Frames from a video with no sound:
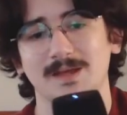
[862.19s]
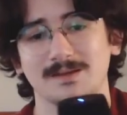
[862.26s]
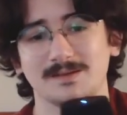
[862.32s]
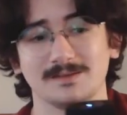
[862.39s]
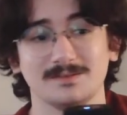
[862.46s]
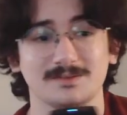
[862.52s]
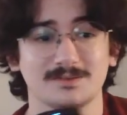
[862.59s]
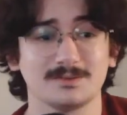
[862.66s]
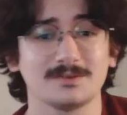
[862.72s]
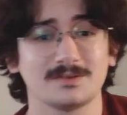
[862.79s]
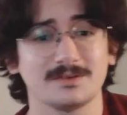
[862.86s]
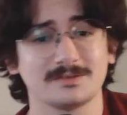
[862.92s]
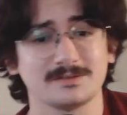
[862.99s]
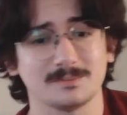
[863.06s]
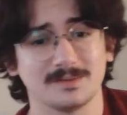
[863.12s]
Because your source
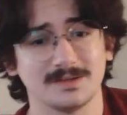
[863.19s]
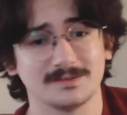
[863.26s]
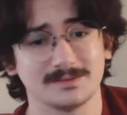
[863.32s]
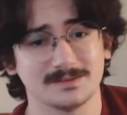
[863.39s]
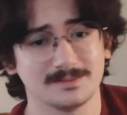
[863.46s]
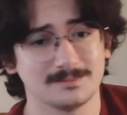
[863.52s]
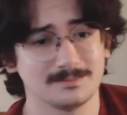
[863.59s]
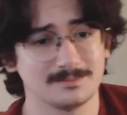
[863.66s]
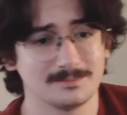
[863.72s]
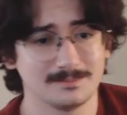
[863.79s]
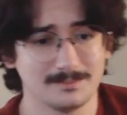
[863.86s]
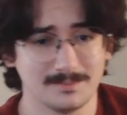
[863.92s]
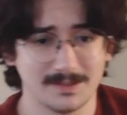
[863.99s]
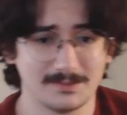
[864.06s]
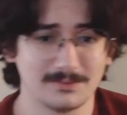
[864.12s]
also plays a
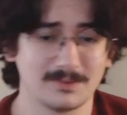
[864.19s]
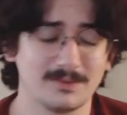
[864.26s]
big